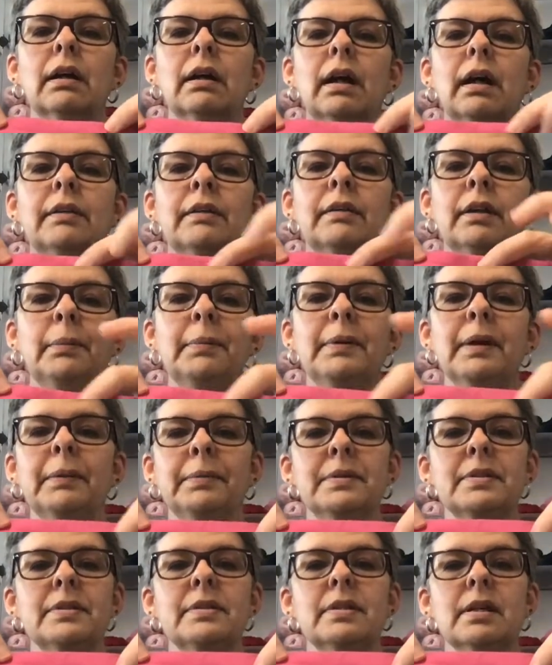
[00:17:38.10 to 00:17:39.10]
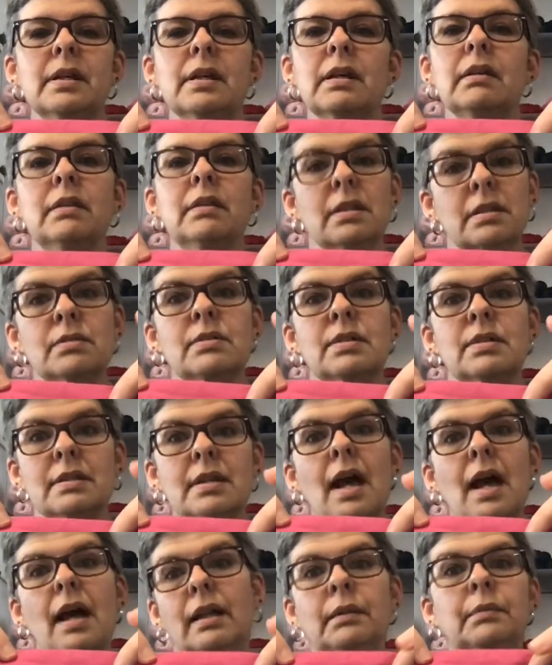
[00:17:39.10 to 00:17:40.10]
they'll be able to see this is
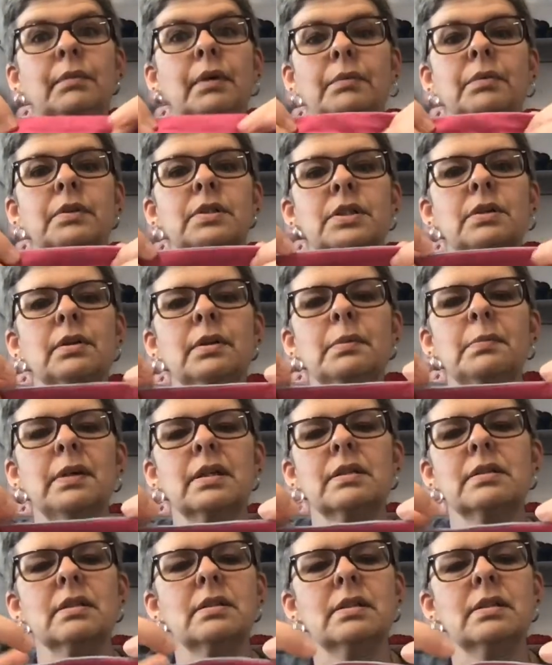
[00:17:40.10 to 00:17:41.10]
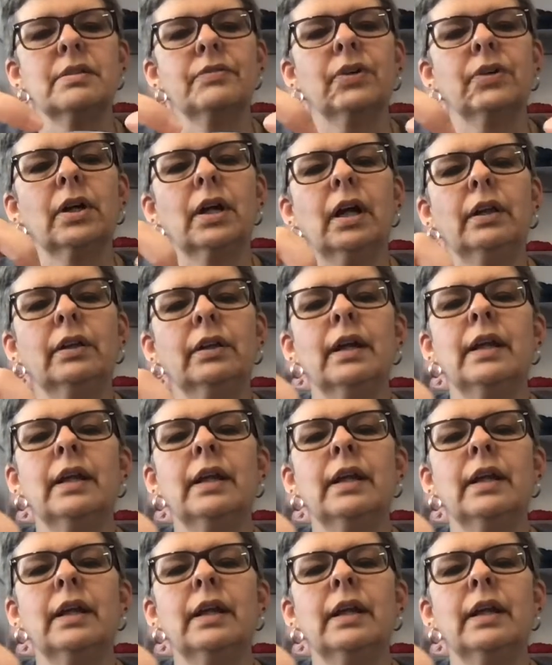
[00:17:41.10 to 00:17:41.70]
exactly what we're doing because it's a different color.